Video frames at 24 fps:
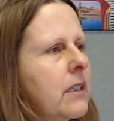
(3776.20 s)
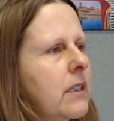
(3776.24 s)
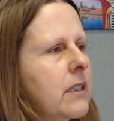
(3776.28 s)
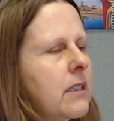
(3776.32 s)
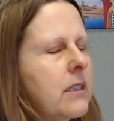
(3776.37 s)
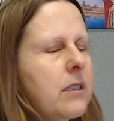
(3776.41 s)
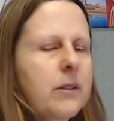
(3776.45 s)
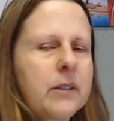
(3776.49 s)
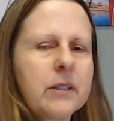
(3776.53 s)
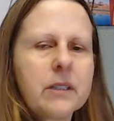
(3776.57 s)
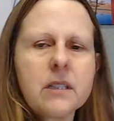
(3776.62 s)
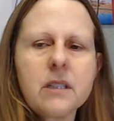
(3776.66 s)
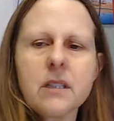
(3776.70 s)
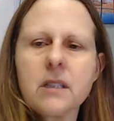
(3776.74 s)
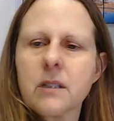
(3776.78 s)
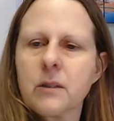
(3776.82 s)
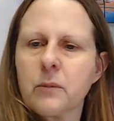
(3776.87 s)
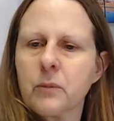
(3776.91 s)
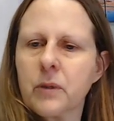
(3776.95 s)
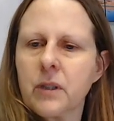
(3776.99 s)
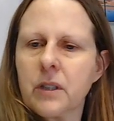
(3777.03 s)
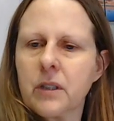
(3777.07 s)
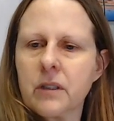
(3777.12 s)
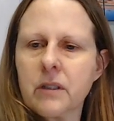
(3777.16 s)
So this is a
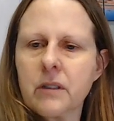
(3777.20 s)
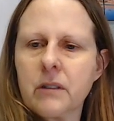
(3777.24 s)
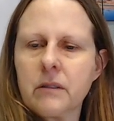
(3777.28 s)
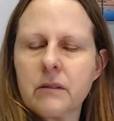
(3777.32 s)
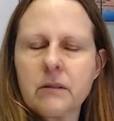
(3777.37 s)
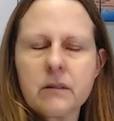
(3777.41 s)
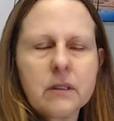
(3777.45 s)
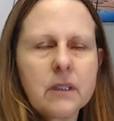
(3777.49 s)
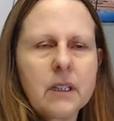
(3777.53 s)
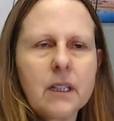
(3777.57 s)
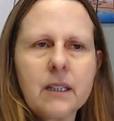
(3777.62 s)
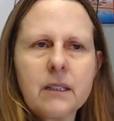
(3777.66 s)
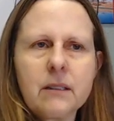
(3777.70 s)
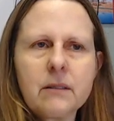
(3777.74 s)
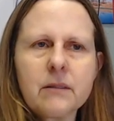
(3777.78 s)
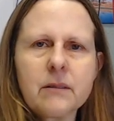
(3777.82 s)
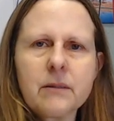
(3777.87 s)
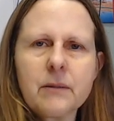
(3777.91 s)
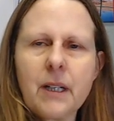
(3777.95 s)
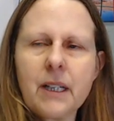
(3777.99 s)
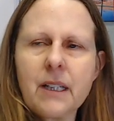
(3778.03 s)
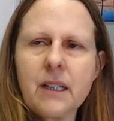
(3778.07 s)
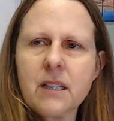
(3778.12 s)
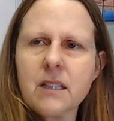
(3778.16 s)
weird, I,
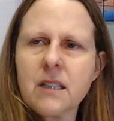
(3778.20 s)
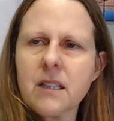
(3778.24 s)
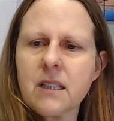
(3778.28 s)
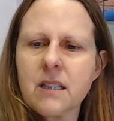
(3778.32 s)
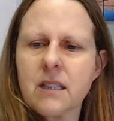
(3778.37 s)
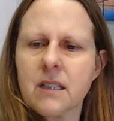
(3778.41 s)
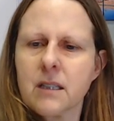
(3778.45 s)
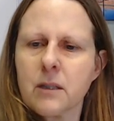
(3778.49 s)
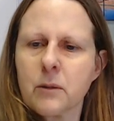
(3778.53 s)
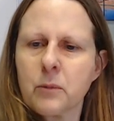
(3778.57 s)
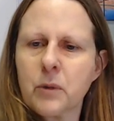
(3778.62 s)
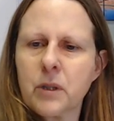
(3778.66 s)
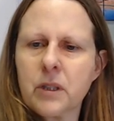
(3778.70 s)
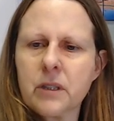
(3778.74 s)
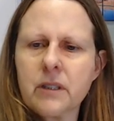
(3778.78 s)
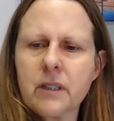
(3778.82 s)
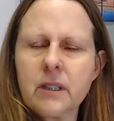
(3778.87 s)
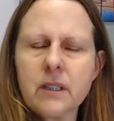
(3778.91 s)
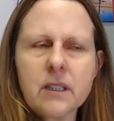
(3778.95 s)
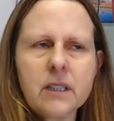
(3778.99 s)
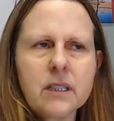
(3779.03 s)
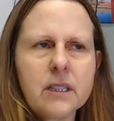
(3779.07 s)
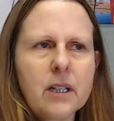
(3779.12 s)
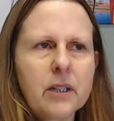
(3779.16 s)
I guess this is a weird thing
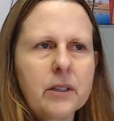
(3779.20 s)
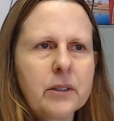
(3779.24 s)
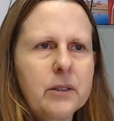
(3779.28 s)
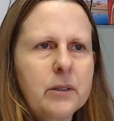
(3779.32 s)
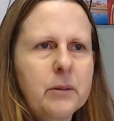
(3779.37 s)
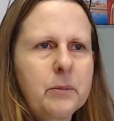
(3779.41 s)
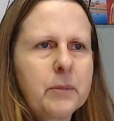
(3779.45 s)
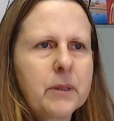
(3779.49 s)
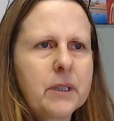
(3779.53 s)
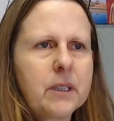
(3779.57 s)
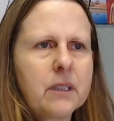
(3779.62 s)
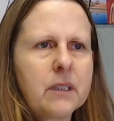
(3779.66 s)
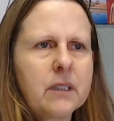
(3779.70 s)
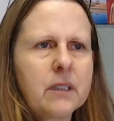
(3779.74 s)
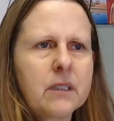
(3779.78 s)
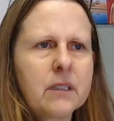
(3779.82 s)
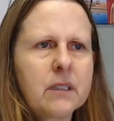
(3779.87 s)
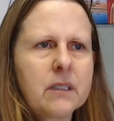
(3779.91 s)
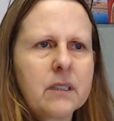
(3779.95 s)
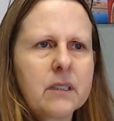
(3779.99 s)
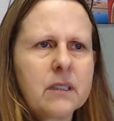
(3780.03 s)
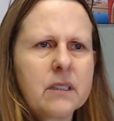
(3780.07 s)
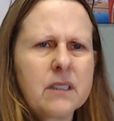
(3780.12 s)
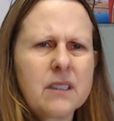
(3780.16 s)
to tell you, but
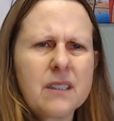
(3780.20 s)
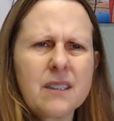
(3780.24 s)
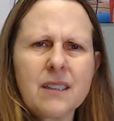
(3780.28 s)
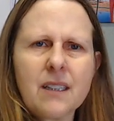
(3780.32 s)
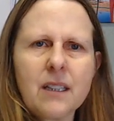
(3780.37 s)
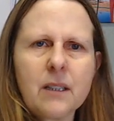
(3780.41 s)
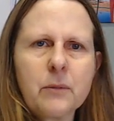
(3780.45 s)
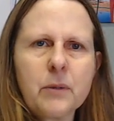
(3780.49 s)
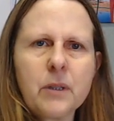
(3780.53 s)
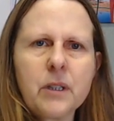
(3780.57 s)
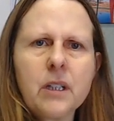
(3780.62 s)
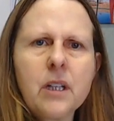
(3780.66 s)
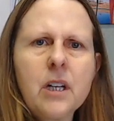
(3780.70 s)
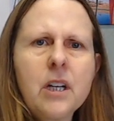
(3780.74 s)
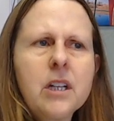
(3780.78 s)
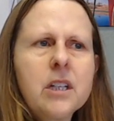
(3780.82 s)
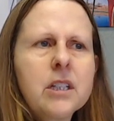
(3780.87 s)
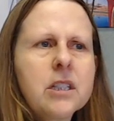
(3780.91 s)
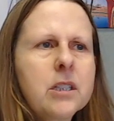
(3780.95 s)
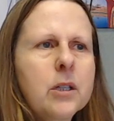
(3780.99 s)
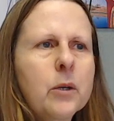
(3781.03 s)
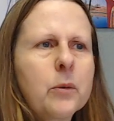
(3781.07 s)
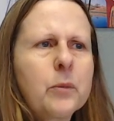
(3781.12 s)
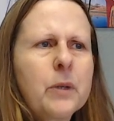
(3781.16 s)
I will.
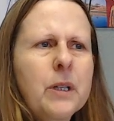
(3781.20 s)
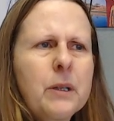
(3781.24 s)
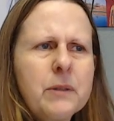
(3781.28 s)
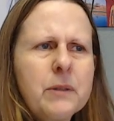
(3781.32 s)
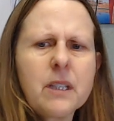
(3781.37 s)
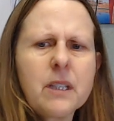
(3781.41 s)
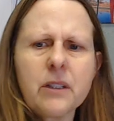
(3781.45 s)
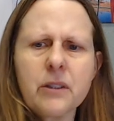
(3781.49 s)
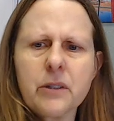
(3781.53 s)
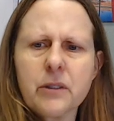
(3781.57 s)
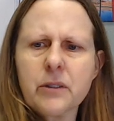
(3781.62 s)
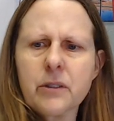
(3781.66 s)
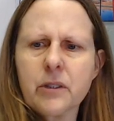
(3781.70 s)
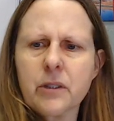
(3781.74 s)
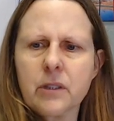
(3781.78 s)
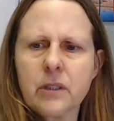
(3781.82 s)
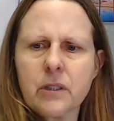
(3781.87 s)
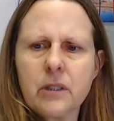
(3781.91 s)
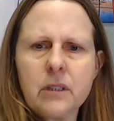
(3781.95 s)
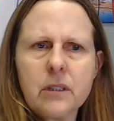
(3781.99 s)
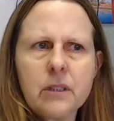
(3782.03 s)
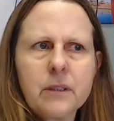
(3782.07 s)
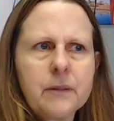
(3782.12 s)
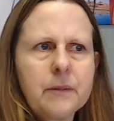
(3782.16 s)
So when I little
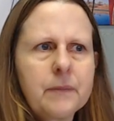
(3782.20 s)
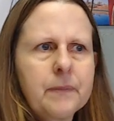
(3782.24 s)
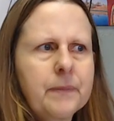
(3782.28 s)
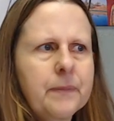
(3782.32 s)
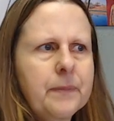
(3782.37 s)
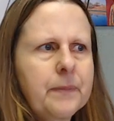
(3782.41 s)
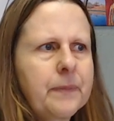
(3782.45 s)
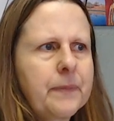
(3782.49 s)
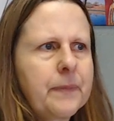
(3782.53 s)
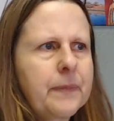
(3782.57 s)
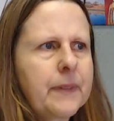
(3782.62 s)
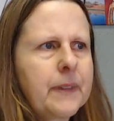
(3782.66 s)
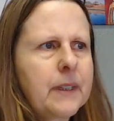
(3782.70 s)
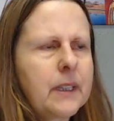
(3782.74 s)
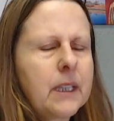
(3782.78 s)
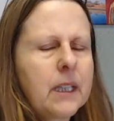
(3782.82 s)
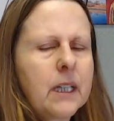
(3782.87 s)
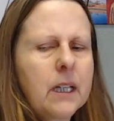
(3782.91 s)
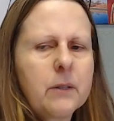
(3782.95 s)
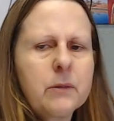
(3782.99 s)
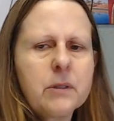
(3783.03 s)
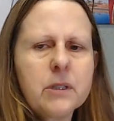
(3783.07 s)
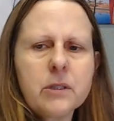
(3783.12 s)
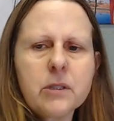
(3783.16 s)
girl,
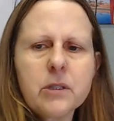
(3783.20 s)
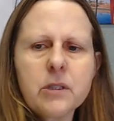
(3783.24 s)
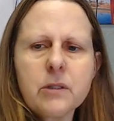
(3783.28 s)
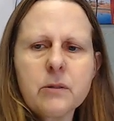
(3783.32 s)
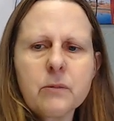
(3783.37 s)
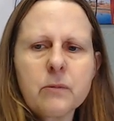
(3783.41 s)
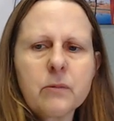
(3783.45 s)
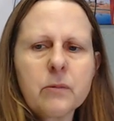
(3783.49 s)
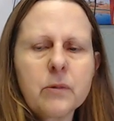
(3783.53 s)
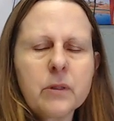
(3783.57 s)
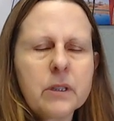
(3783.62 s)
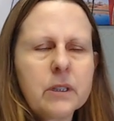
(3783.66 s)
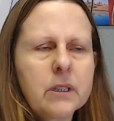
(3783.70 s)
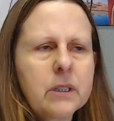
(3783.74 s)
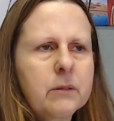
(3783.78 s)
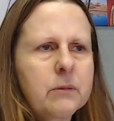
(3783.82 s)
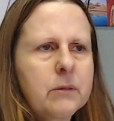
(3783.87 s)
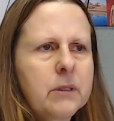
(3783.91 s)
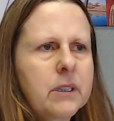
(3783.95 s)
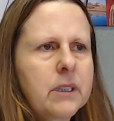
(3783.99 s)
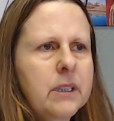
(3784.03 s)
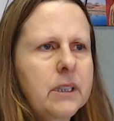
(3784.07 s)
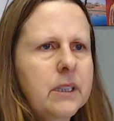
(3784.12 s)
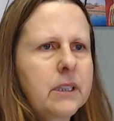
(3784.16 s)
I was just really,
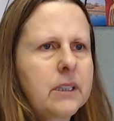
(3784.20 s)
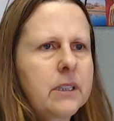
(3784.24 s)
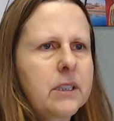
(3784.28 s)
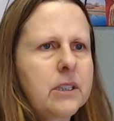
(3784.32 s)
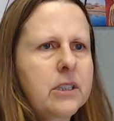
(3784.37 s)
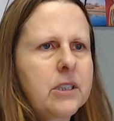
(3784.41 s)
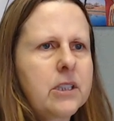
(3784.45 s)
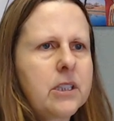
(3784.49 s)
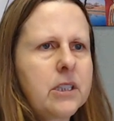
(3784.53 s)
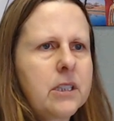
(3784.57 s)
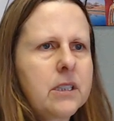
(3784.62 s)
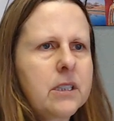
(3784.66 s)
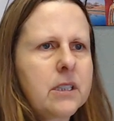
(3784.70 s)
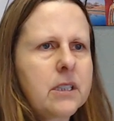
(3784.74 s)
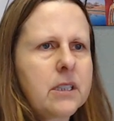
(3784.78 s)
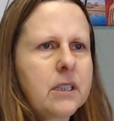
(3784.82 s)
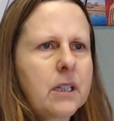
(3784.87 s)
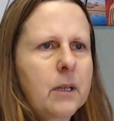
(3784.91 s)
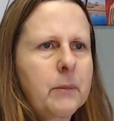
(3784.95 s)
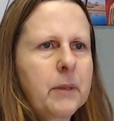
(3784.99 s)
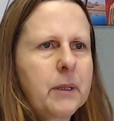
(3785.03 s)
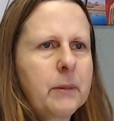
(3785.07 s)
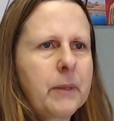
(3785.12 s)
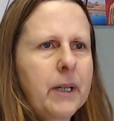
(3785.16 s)
really into Jesus
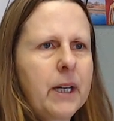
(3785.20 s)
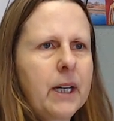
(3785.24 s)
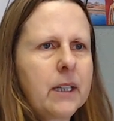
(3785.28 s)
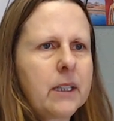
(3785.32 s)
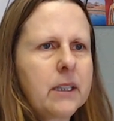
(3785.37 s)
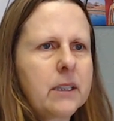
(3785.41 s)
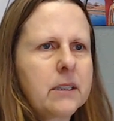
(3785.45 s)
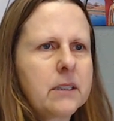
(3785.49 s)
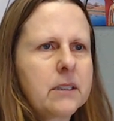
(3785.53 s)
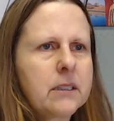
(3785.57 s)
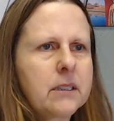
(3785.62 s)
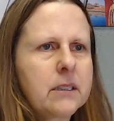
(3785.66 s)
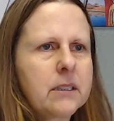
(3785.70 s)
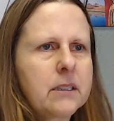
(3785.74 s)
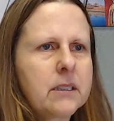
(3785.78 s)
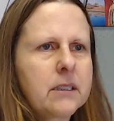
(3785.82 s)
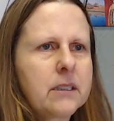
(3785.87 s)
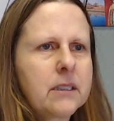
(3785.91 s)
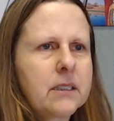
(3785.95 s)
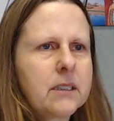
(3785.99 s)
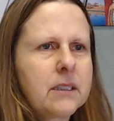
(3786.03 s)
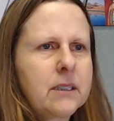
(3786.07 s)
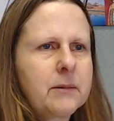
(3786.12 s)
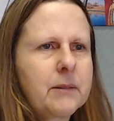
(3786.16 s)
coming back.
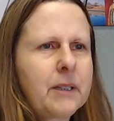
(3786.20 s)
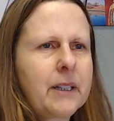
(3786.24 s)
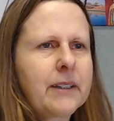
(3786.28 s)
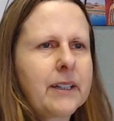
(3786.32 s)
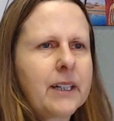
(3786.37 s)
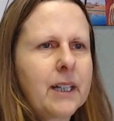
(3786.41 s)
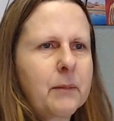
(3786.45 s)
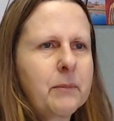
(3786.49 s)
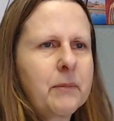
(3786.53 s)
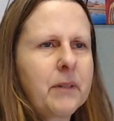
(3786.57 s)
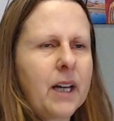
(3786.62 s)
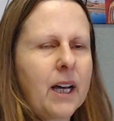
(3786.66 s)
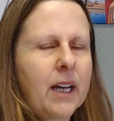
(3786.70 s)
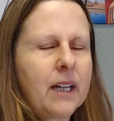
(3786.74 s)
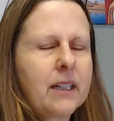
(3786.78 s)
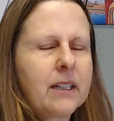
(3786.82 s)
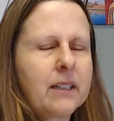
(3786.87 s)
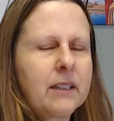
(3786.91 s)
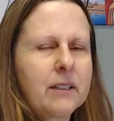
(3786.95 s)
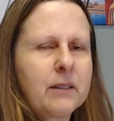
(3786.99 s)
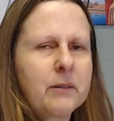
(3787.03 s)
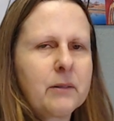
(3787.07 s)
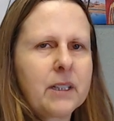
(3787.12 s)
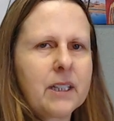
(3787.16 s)
Not that I'm not
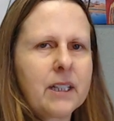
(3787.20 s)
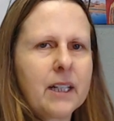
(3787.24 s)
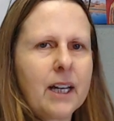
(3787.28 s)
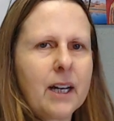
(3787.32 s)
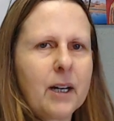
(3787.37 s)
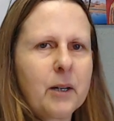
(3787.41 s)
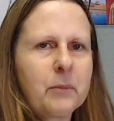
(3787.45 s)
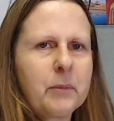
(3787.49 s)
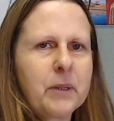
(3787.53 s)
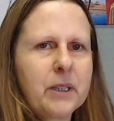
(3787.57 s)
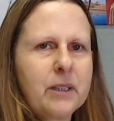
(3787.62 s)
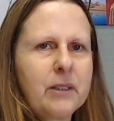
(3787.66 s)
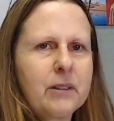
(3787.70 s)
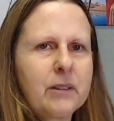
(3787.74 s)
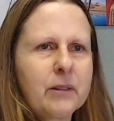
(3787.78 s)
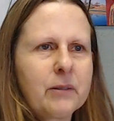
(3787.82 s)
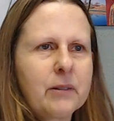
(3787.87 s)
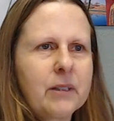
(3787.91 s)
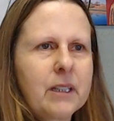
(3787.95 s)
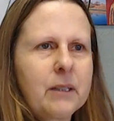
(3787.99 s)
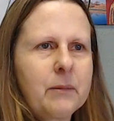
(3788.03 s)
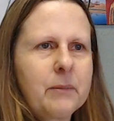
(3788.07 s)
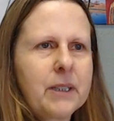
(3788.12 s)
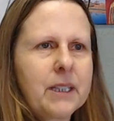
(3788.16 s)
into it now, but you know
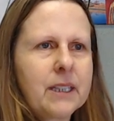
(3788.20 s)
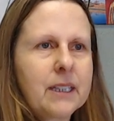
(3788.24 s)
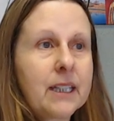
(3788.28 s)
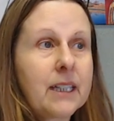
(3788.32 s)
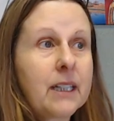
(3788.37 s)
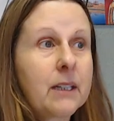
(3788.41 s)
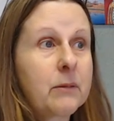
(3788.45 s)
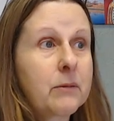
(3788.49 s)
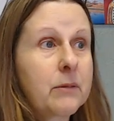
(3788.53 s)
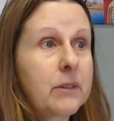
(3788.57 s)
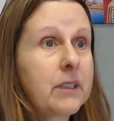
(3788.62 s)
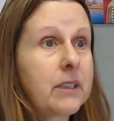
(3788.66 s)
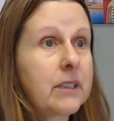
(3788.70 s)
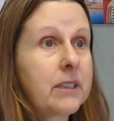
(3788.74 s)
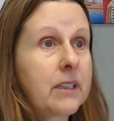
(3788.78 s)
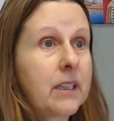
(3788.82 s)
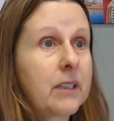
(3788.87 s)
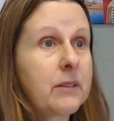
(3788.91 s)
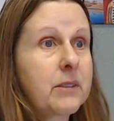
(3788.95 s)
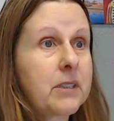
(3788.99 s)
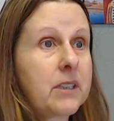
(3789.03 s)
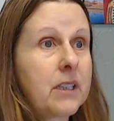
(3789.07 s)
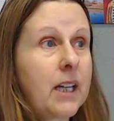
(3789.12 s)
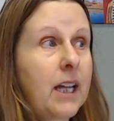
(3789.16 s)
what I mean? Like I really thought
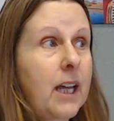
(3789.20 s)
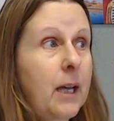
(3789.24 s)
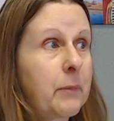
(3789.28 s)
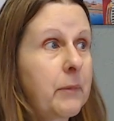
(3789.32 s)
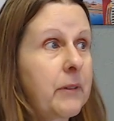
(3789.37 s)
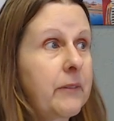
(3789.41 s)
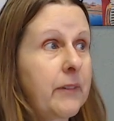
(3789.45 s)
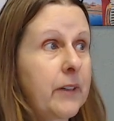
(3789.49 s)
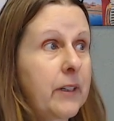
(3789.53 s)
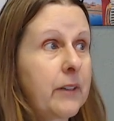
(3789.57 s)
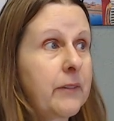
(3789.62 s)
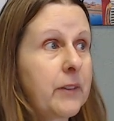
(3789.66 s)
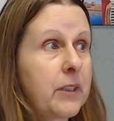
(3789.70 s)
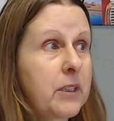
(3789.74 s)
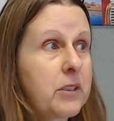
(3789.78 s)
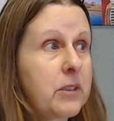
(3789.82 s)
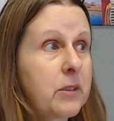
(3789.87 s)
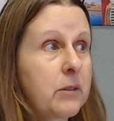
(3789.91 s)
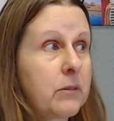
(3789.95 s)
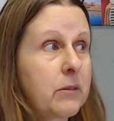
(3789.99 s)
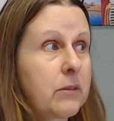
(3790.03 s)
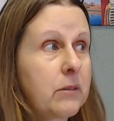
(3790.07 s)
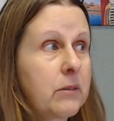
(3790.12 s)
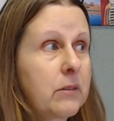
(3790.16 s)
it was going to happen very, very
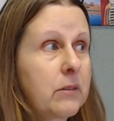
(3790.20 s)
soon.